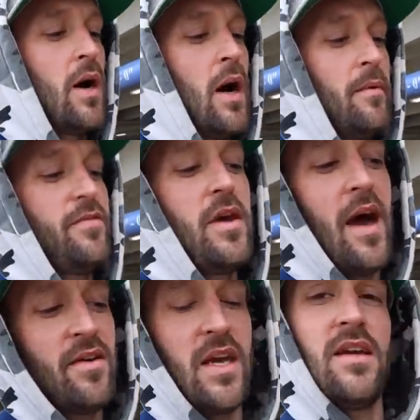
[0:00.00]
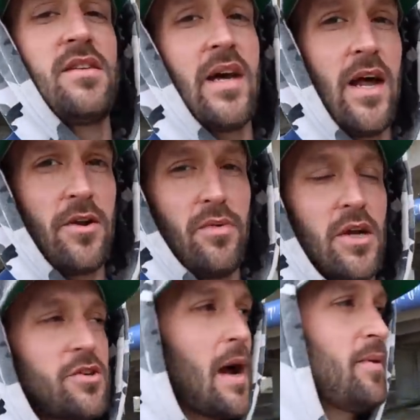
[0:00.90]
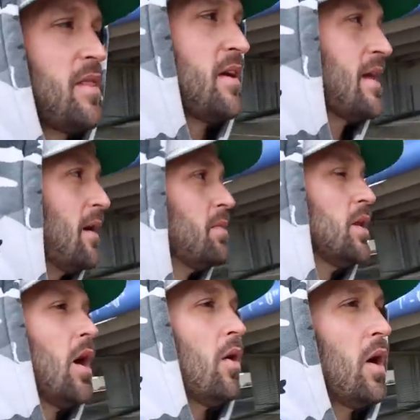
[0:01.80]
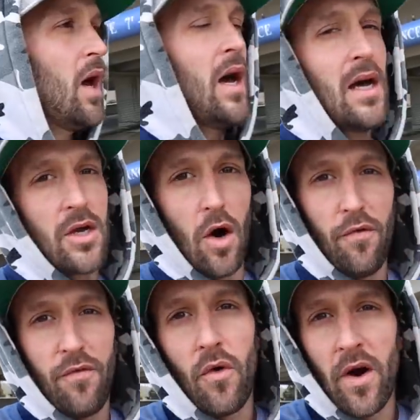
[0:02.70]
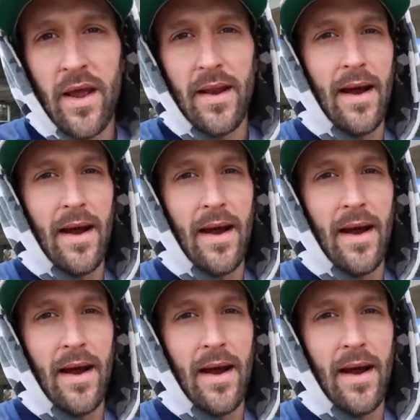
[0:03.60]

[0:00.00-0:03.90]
Um, if you have any insight or you want to drop anything down below, go for it.